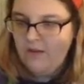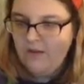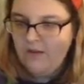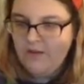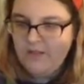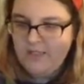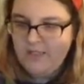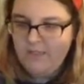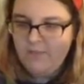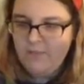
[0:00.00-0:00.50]

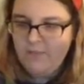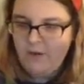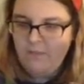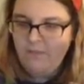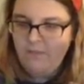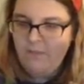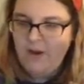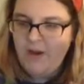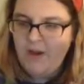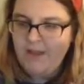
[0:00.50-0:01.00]
this one,
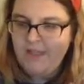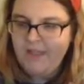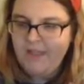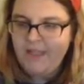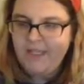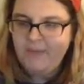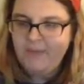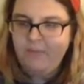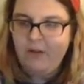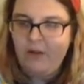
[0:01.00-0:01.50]
but I think
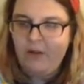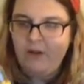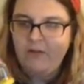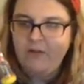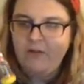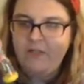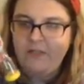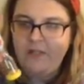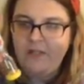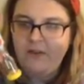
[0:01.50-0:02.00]
it's
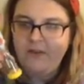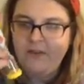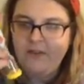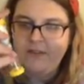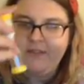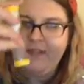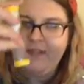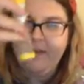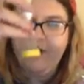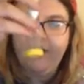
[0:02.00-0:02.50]
blocked, so
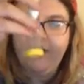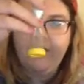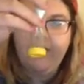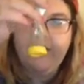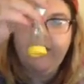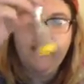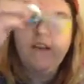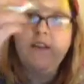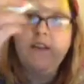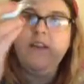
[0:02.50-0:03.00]
that's no
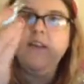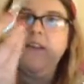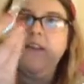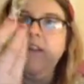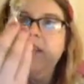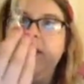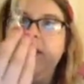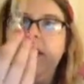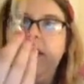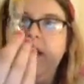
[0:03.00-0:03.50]

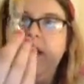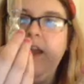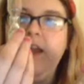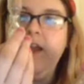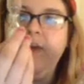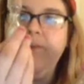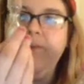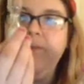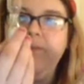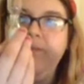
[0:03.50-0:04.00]

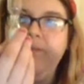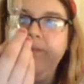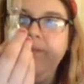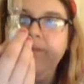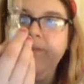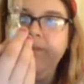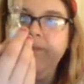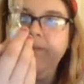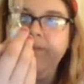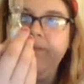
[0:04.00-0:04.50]
good.
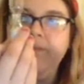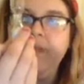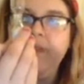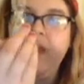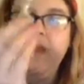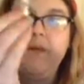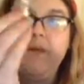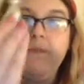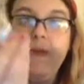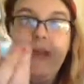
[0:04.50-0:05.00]

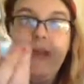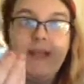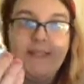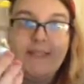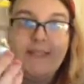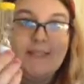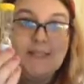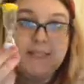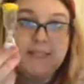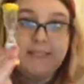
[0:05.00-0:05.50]

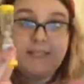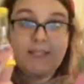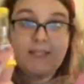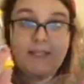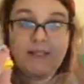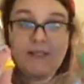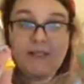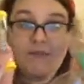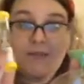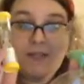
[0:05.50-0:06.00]
Yes, these
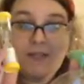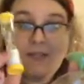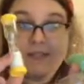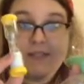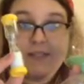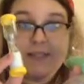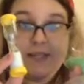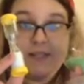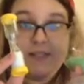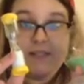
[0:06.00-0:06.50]
lots of little
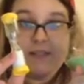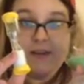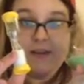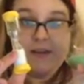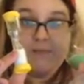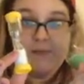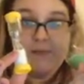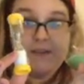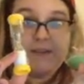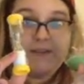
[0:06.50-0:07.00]
sand
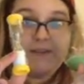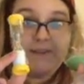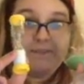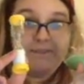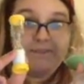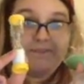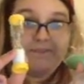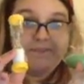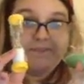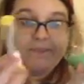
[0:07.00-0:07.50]
timers.
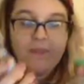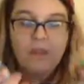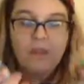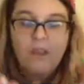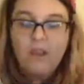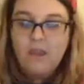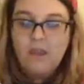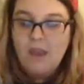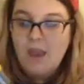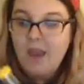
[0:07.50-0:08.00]

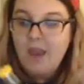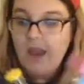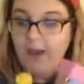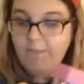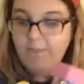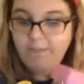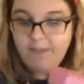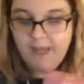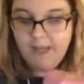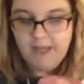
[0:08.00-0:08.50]

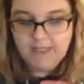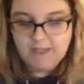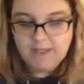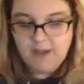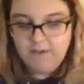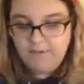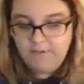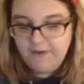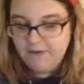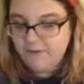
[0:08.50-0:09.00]
These
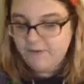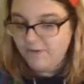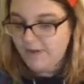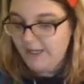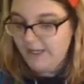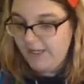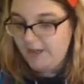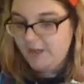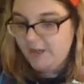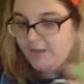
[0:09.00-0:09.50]
I found
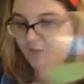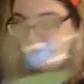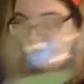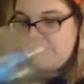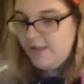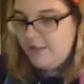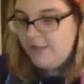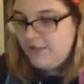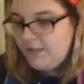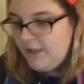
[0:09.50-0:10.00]
really
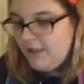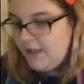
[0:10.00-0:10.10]
useful